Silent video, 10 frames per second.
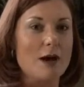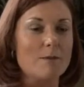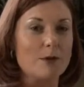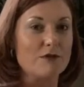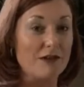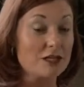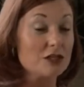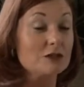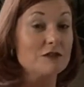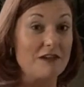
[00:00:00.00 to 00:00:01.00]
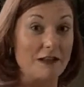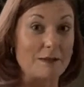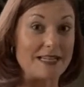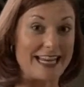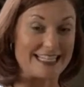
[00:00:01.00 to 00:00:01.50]
professional
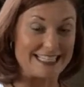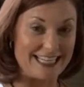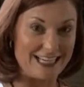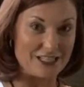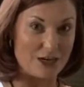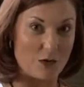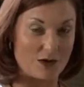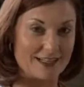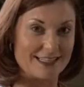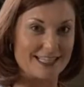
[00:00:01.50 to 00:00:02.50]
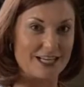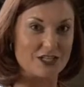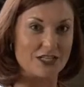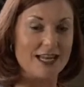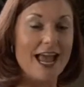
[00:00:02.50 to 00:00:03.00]
development and teaching
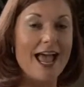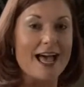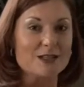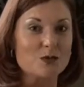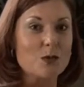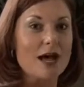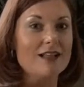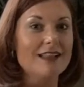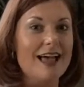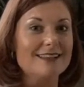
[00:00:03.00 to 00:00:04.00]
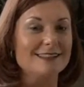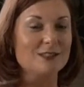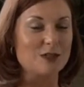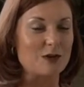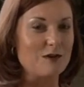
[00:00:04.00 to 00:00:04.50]
organization, as well as a
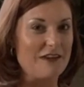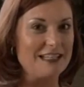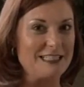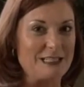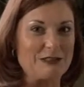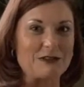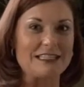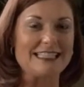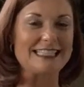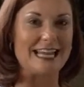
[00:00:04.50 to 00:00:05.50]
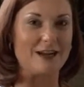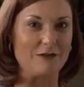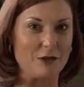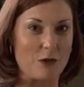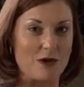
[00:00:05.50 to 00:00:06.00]
certified teacher in the state of
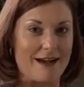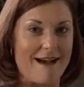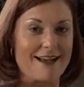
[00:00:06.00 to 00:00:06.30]
Florida.